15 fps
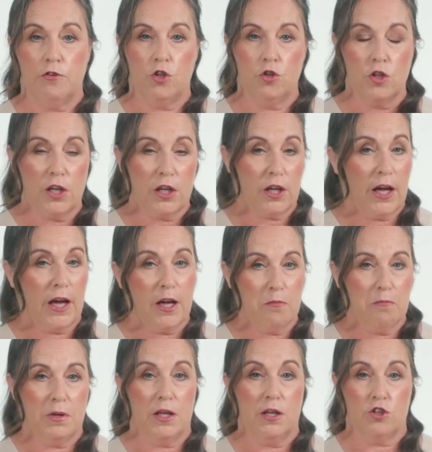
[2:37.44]
Viura
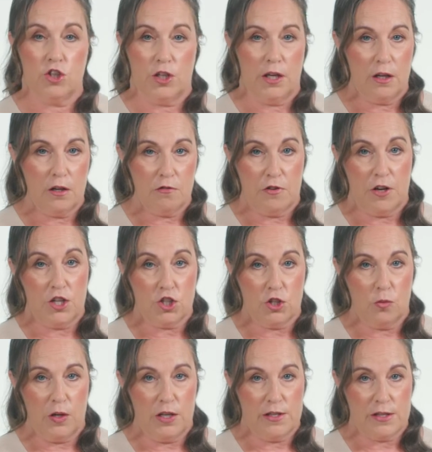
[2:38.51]
can be a drying, refreshing
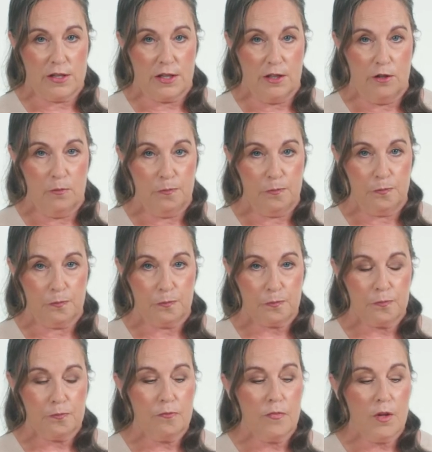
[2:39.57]
wine style
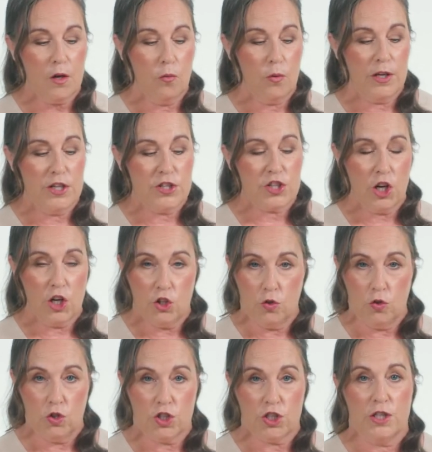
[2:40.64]
when it's
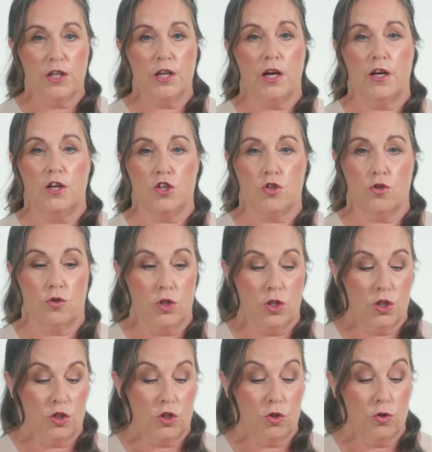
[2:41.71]
unoaked and it's grown
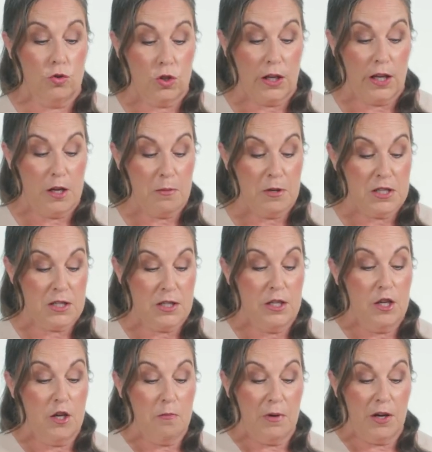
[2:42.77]
in a cool climate.
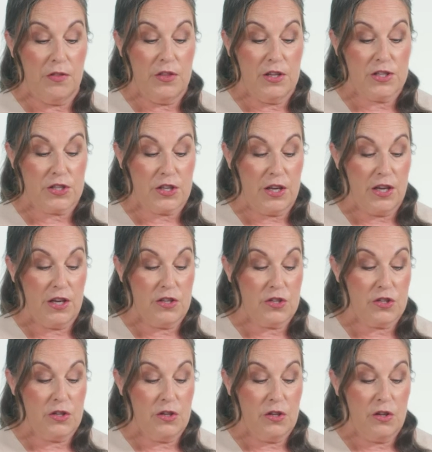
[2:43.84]
But in this
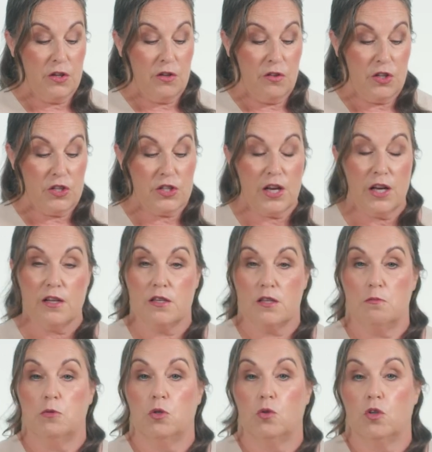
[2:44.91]
case, this has
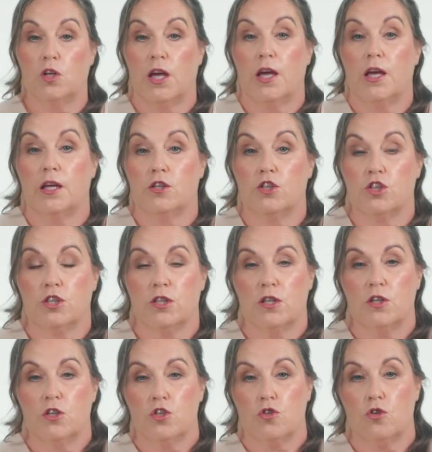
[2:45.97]
some oak age.
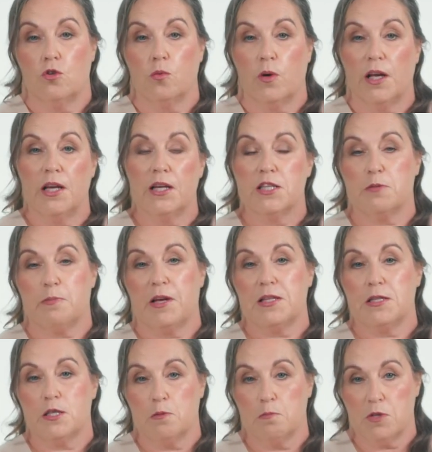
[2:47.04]
So the wine has
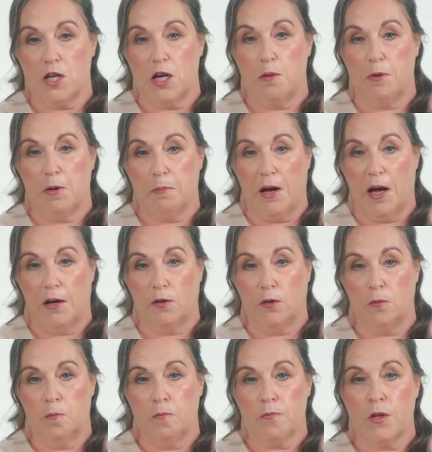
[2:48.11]
spent some time in barrel.
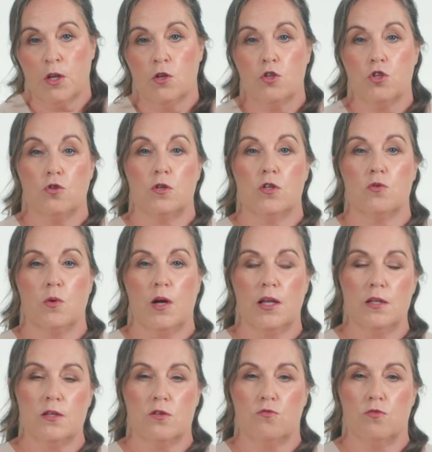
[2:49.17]
So as well
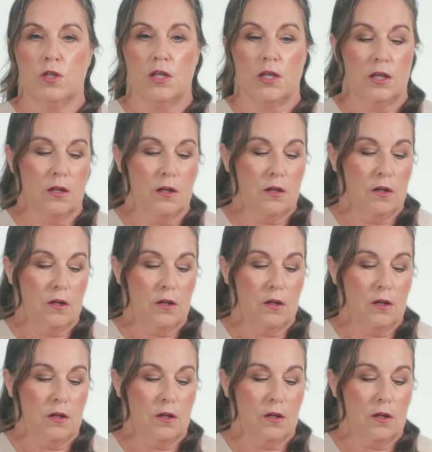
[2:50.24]
as a really